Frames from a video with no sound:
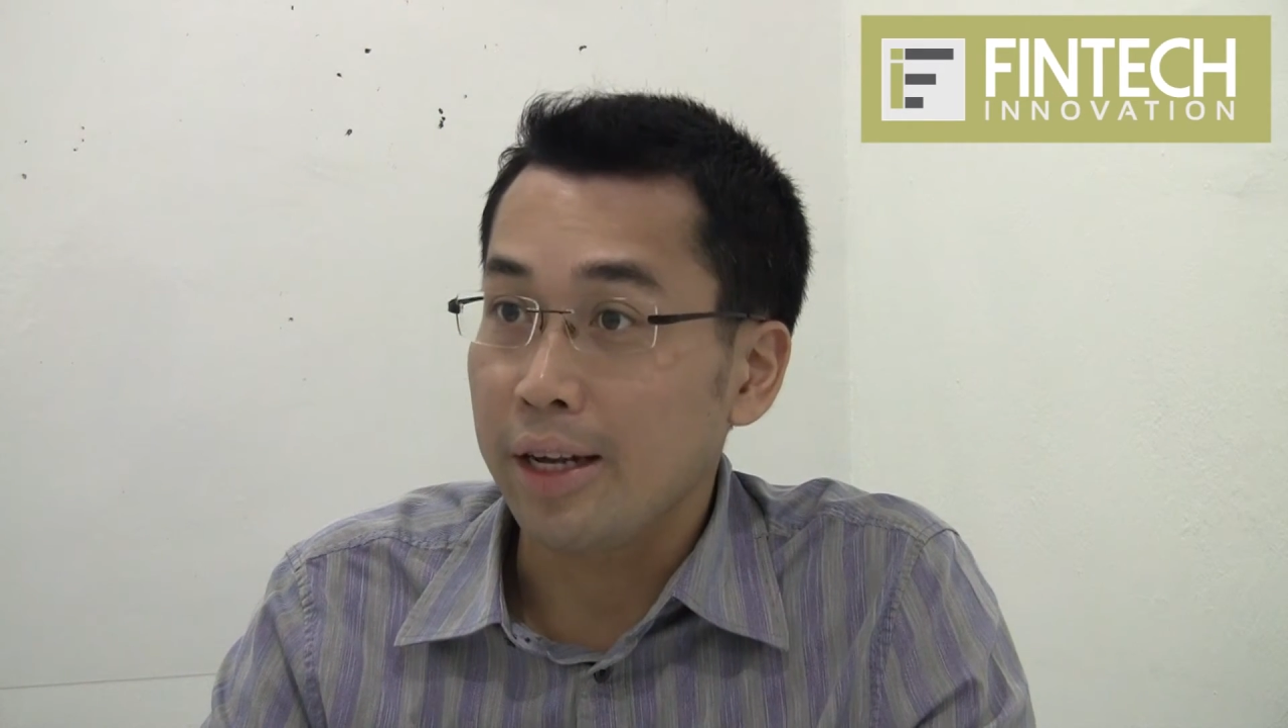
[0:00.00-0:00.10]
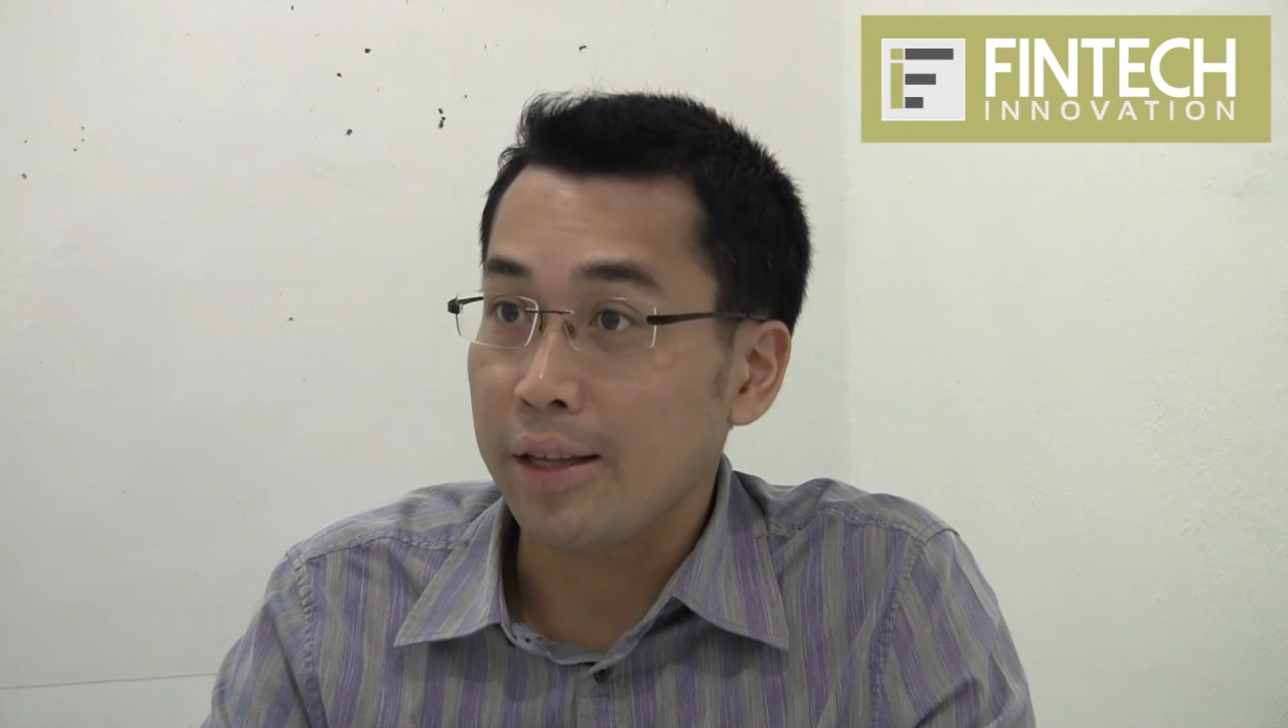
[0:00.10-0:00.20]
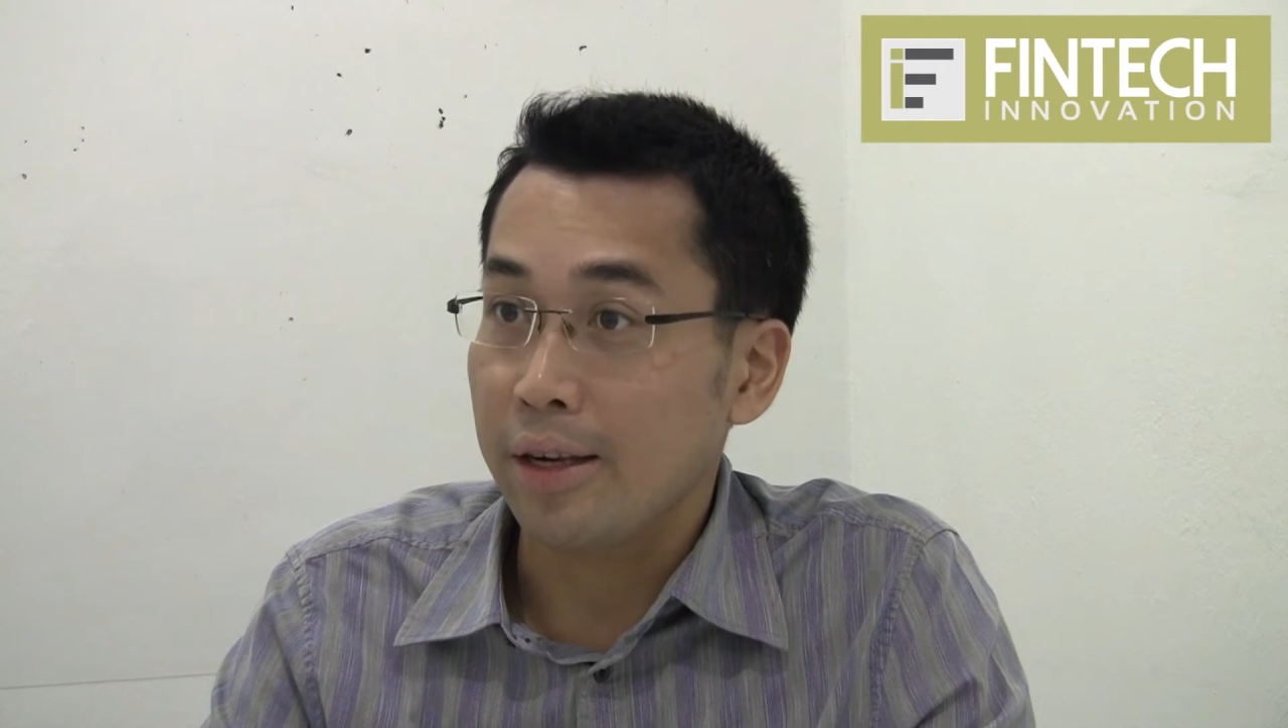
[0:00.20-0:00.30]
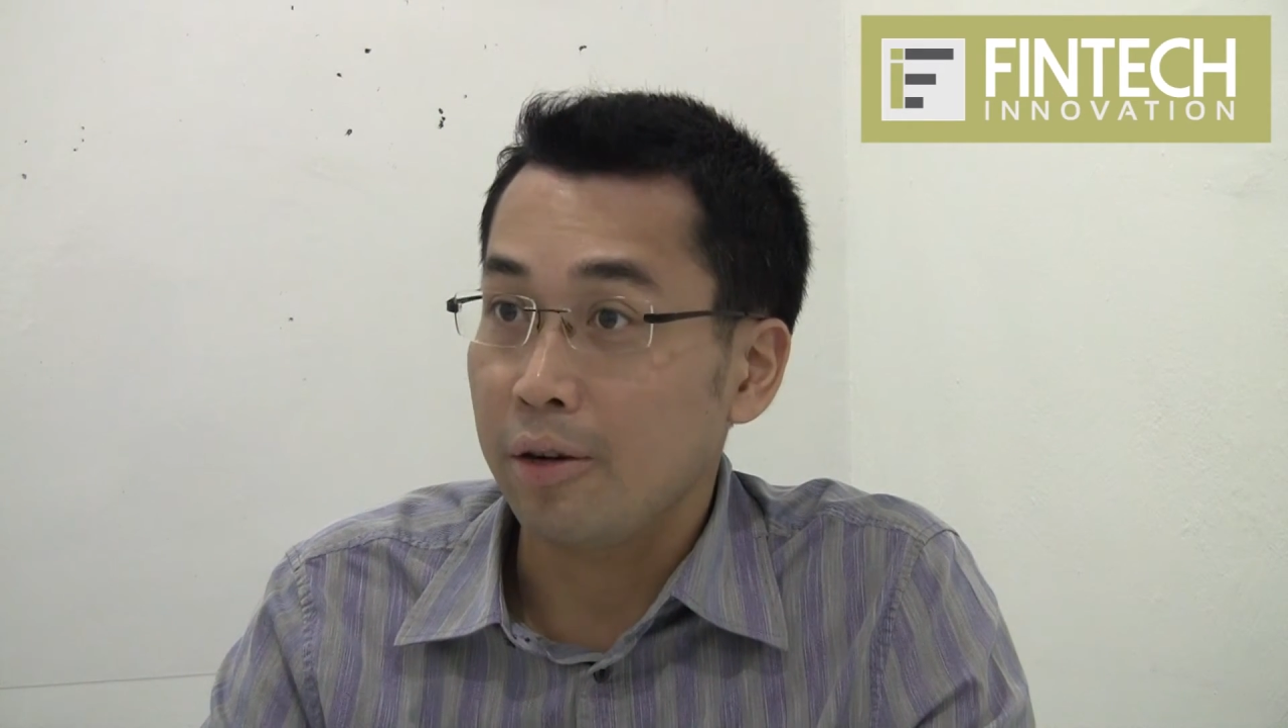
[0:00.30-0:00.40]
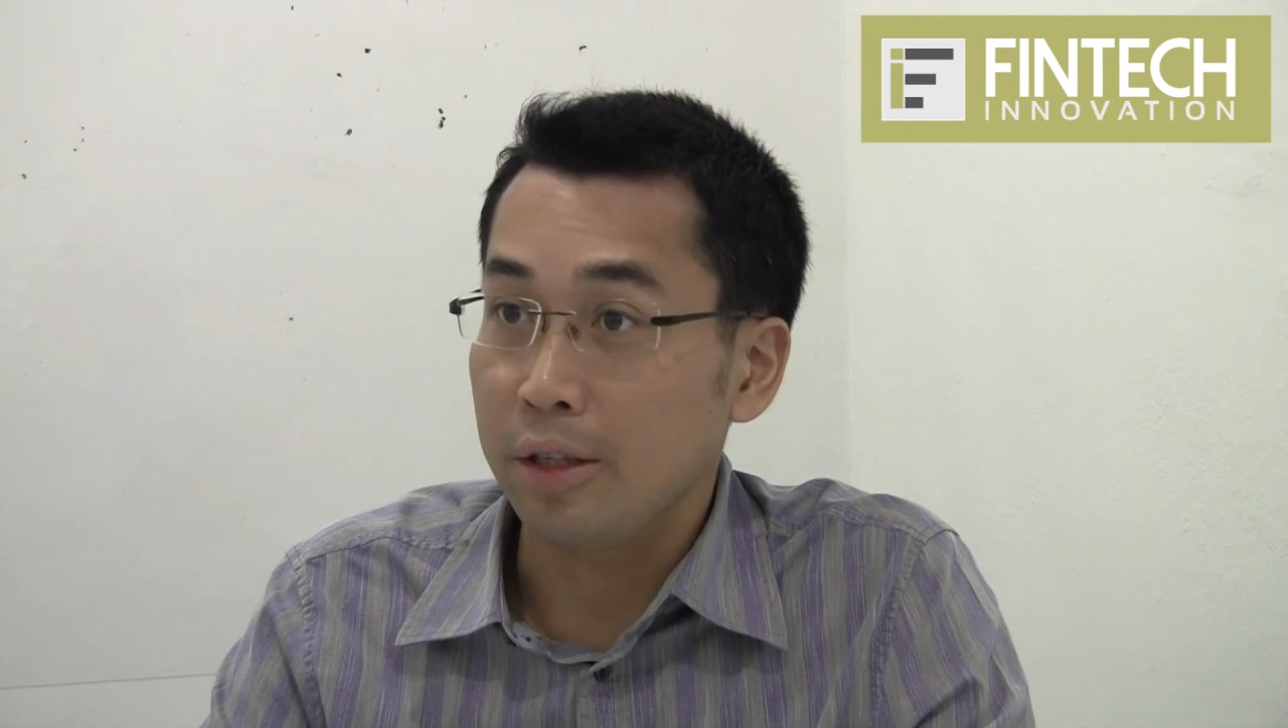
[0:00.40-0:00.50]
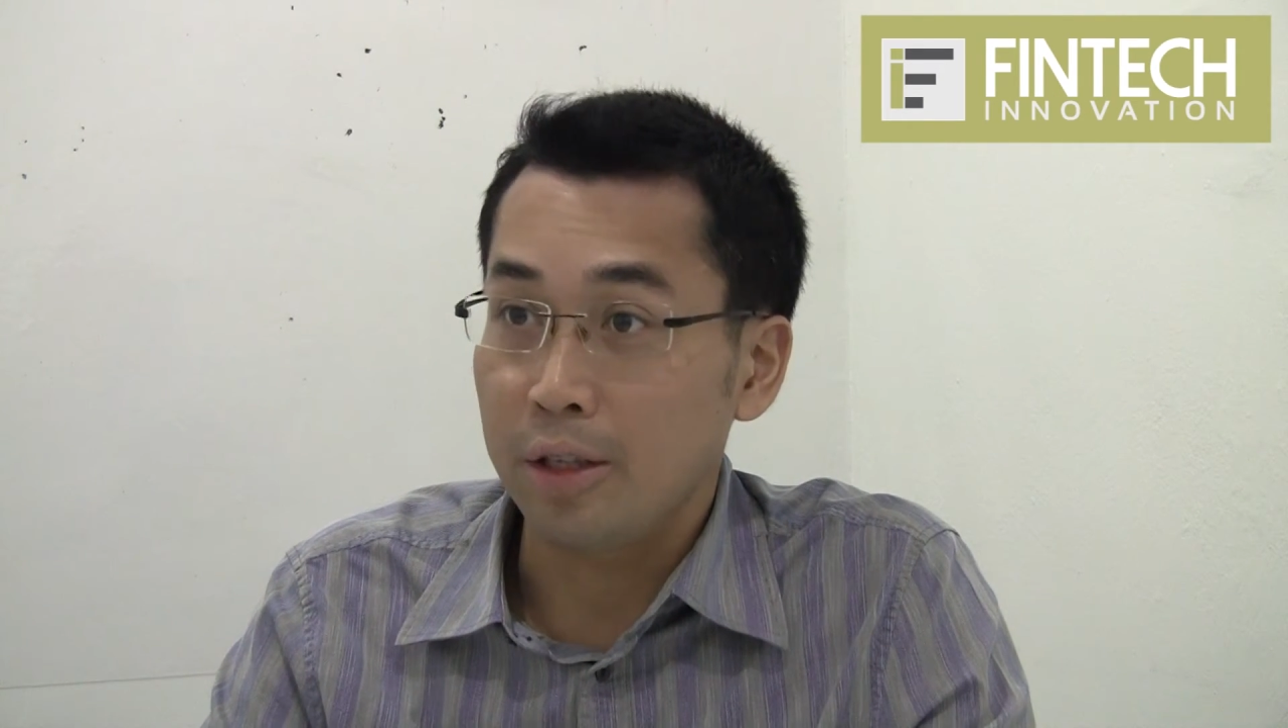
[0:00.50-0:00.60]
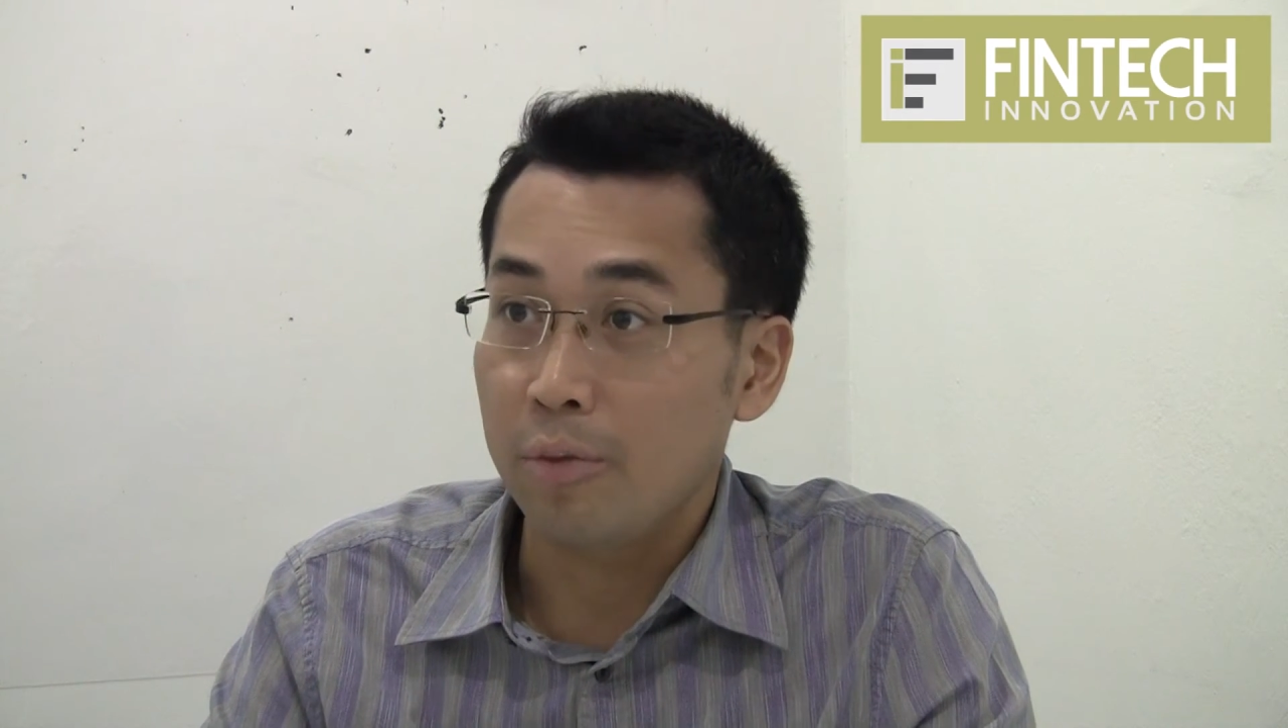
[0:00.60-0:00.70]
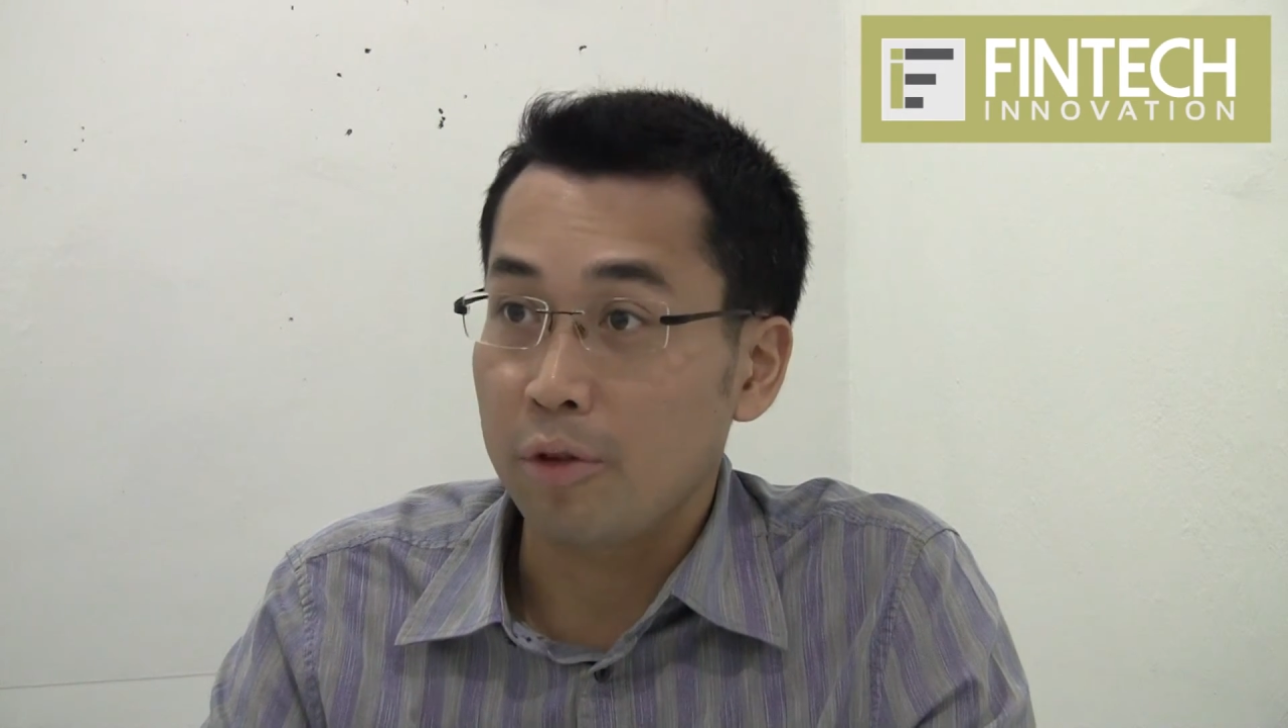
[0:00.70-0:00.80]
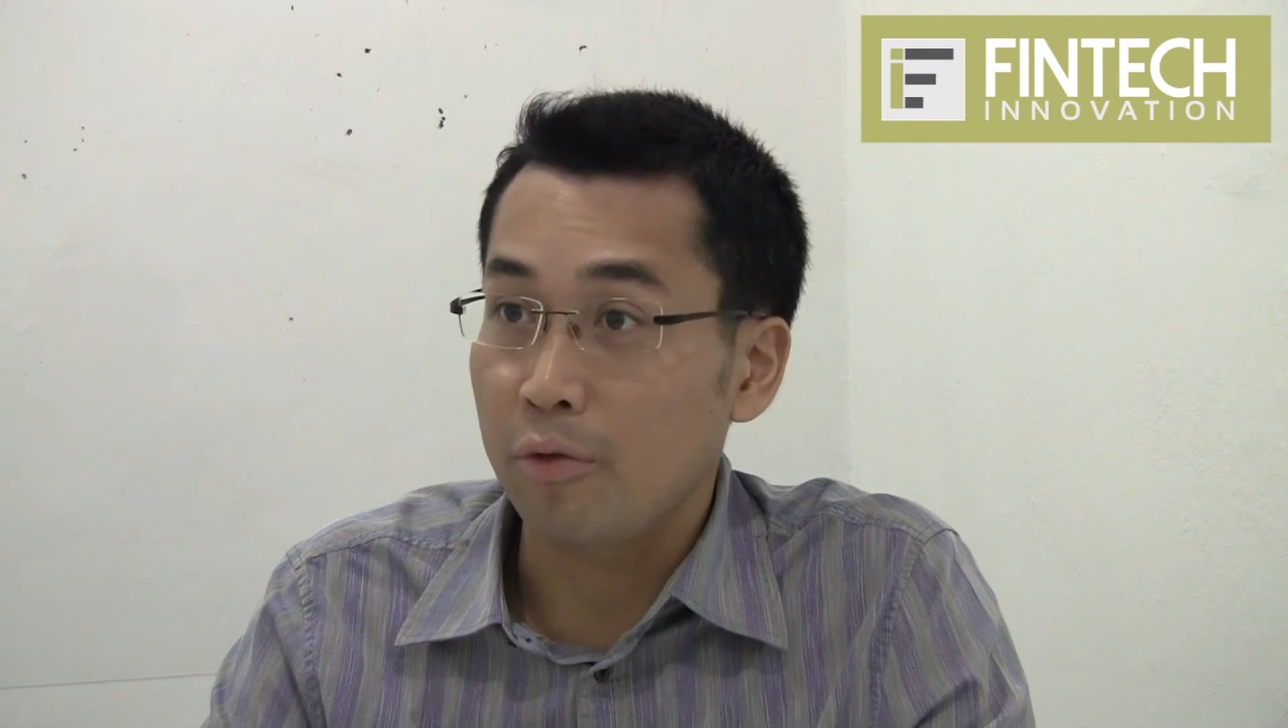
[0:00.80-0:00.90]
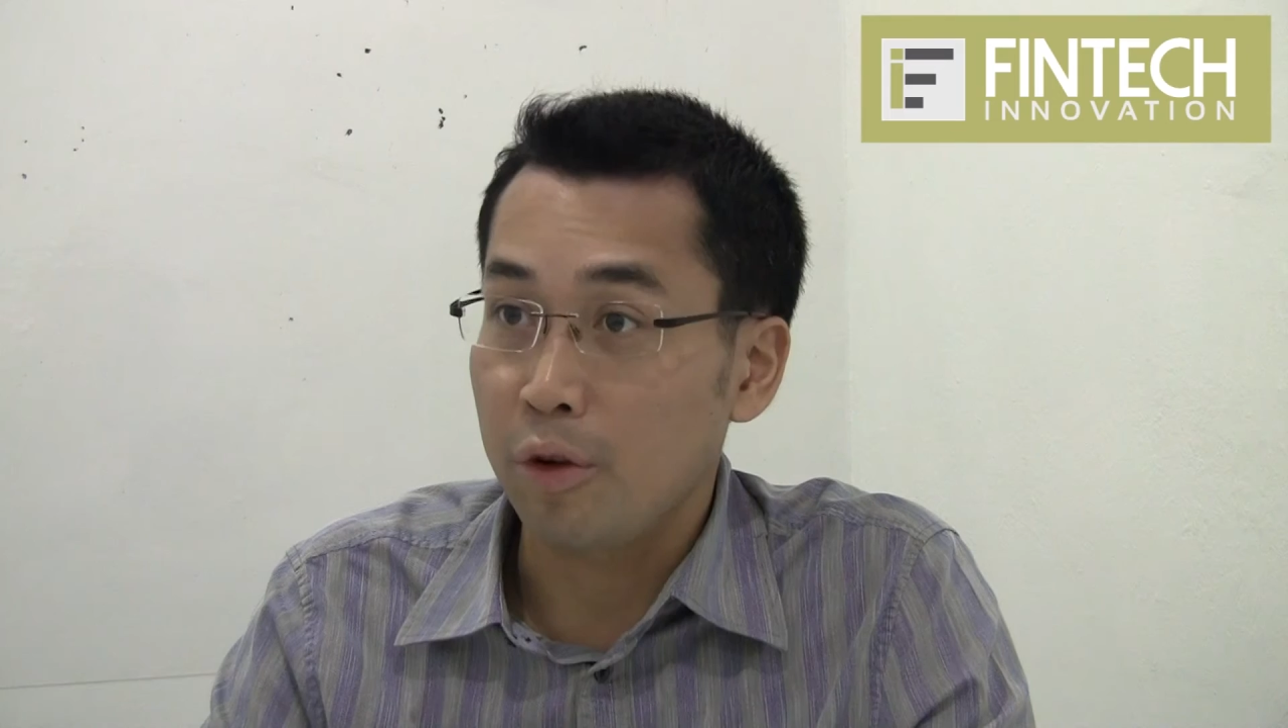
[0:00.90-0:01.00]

Excel in terms of